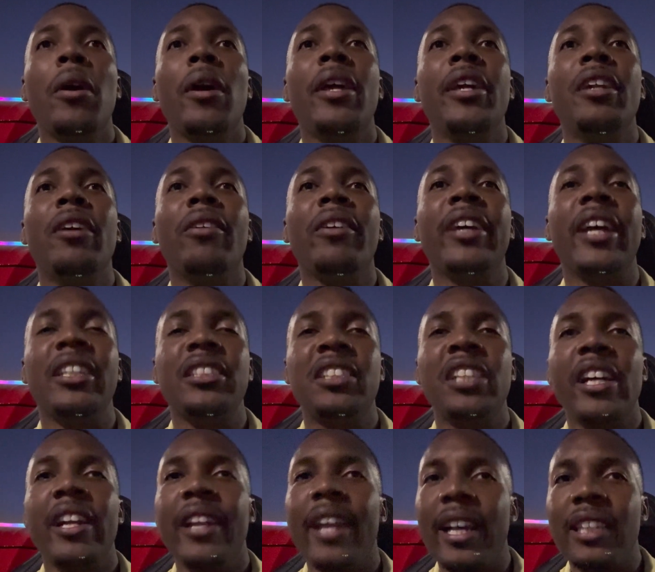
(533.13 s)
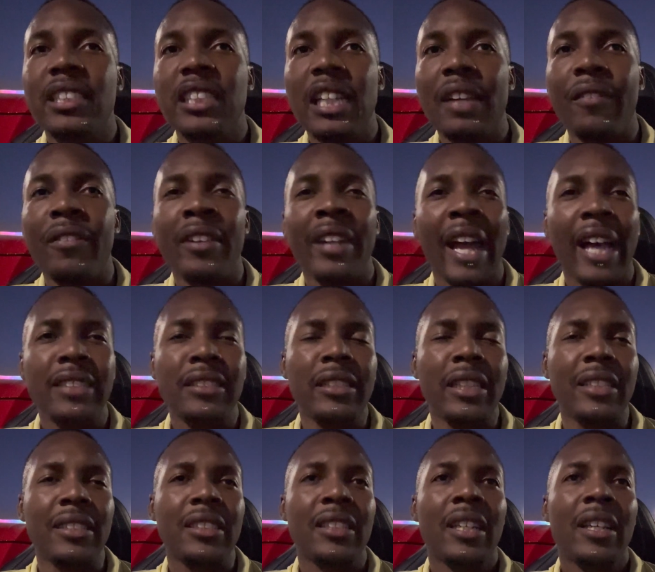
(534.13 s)
you know, get to the next level, not
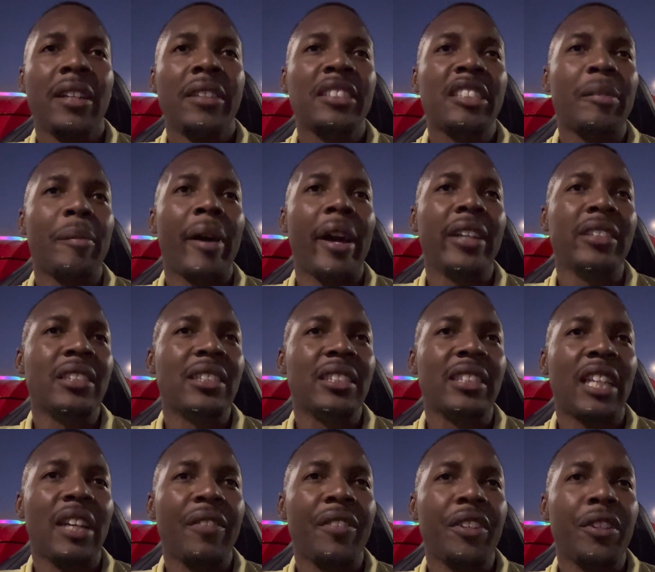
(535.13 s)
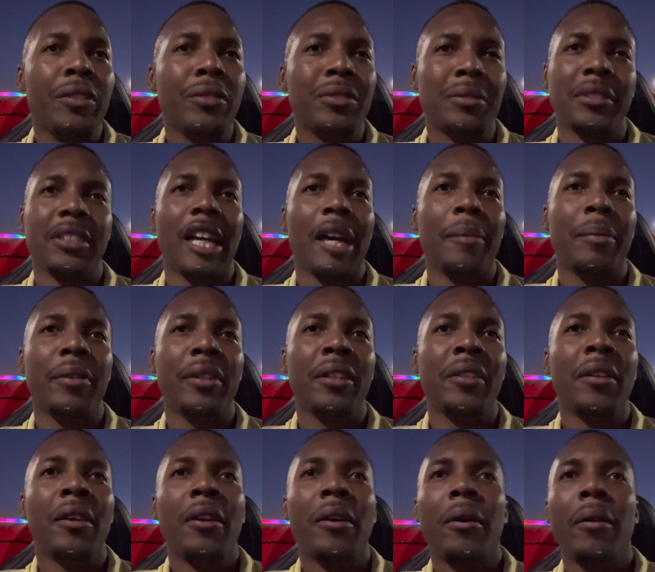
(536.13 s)
just somebody just giving you some type of